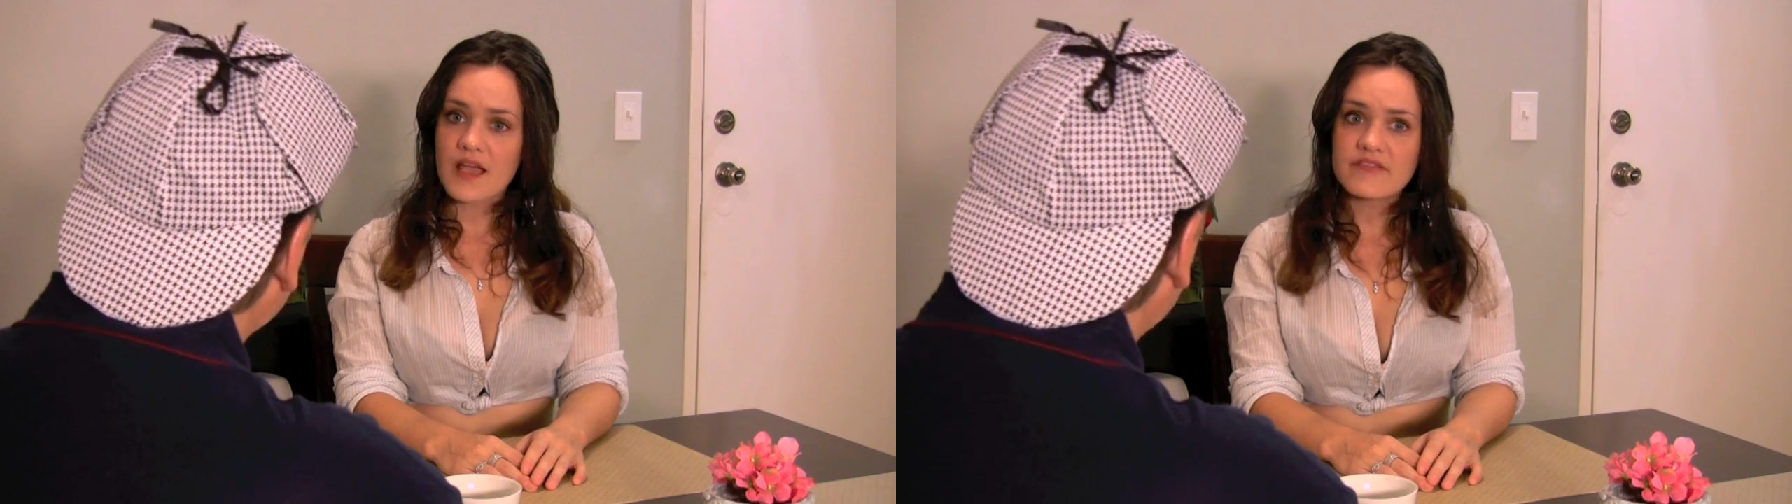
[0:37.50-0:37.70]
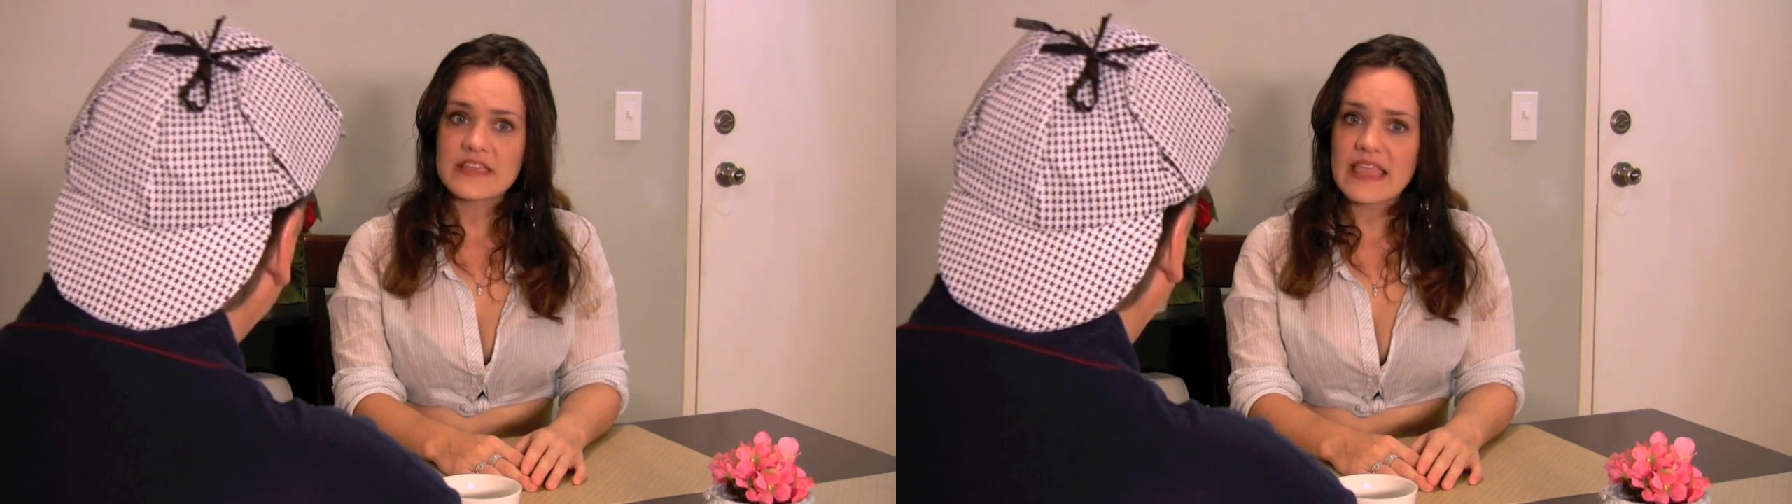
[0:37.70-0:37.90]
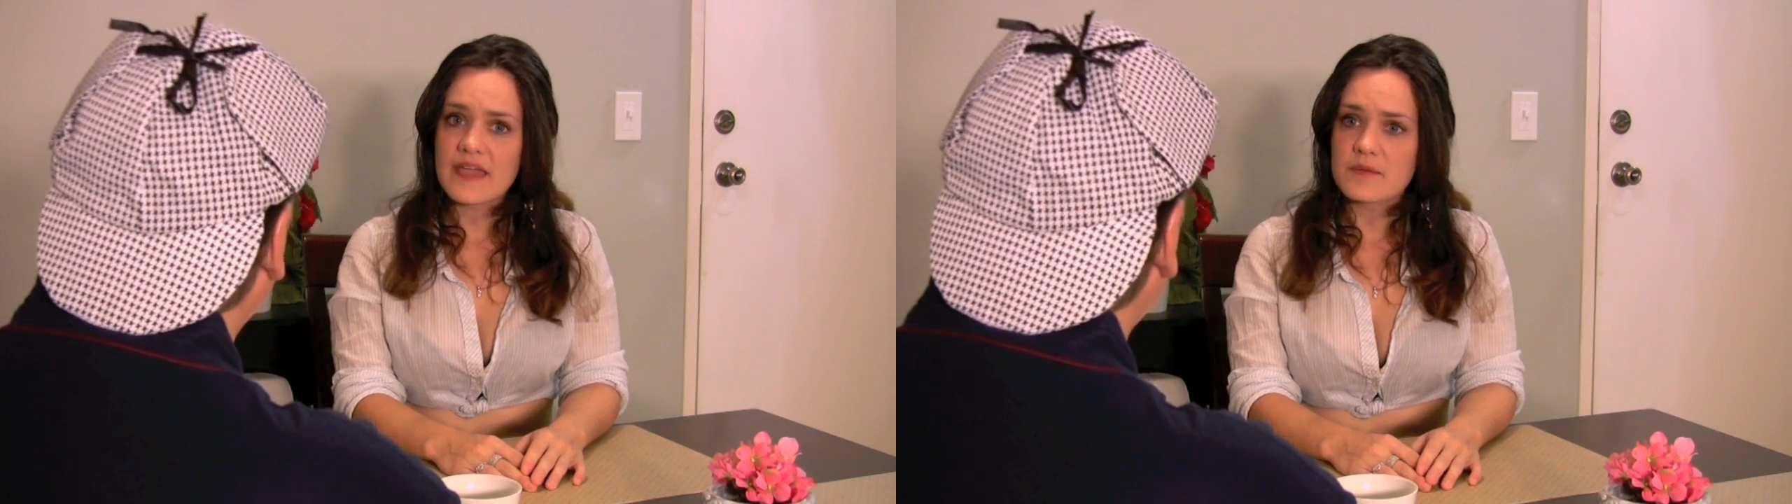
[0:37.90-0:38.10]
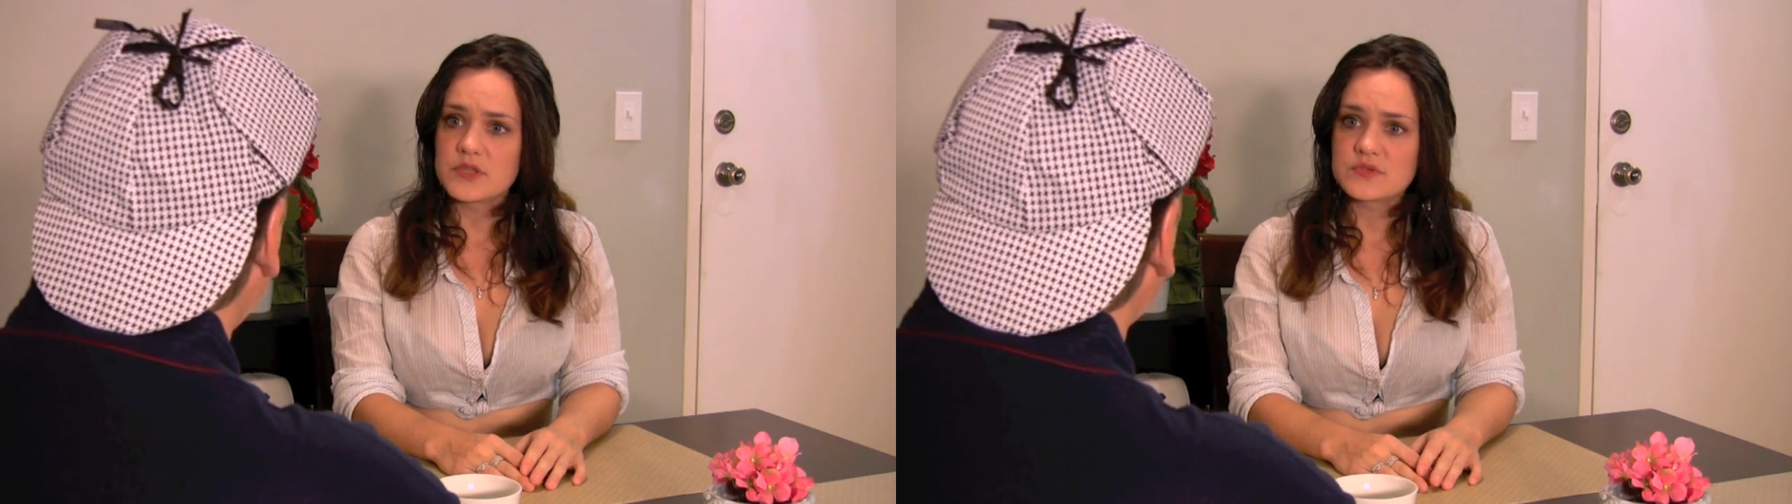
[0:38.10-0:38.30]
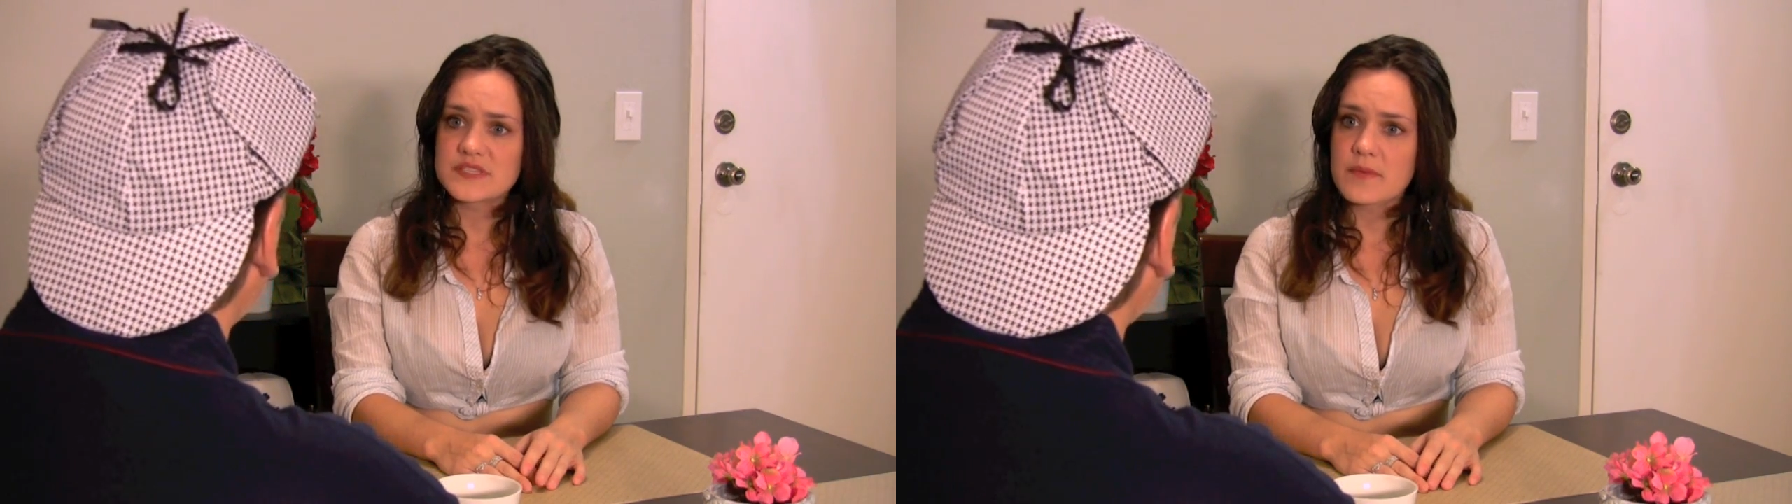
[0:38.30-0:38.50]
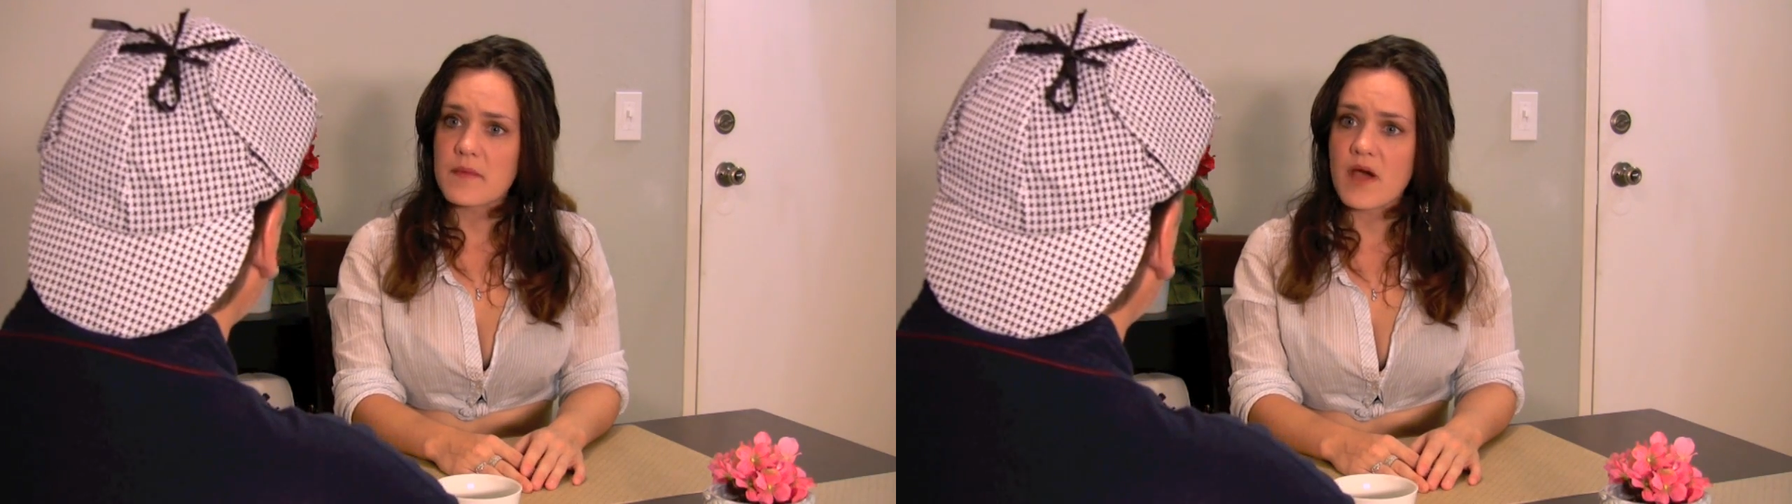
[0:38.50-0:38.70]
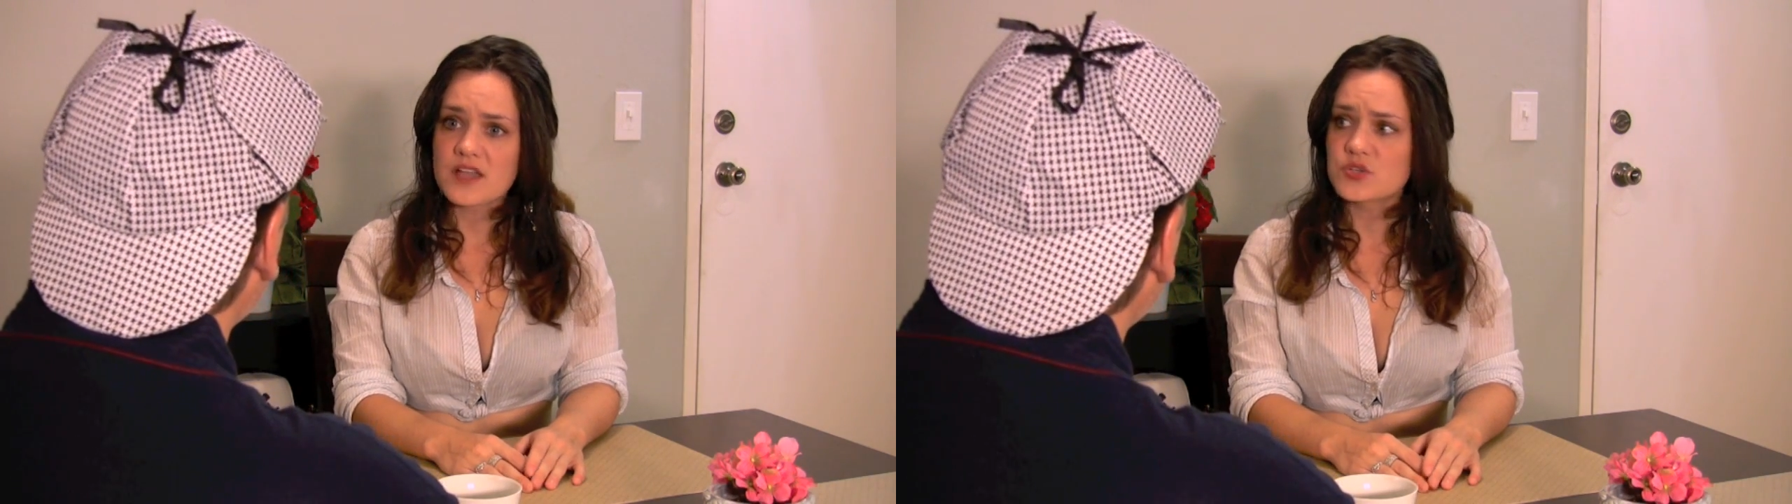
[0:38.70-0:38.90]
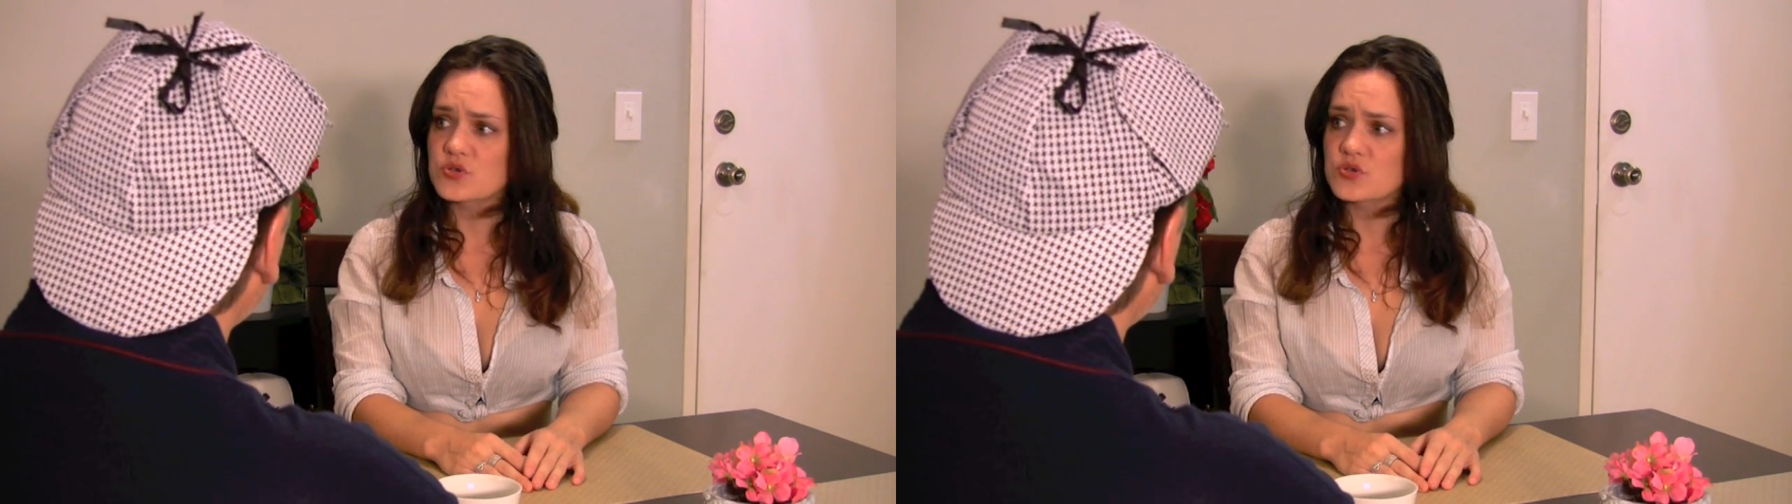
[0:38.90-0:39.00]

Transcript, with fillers: I feel like I'm losing my mind.